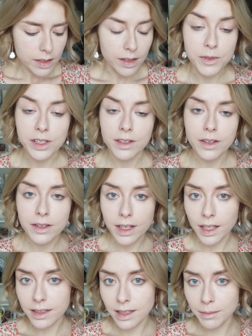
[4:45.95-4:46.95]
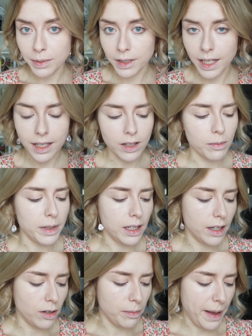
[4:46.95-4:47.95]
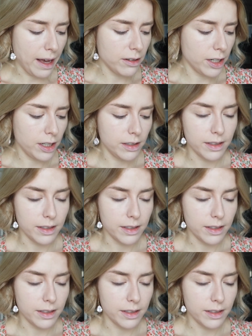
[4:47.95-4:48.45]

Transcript: So I'm just using a simple Kiko Milano powder.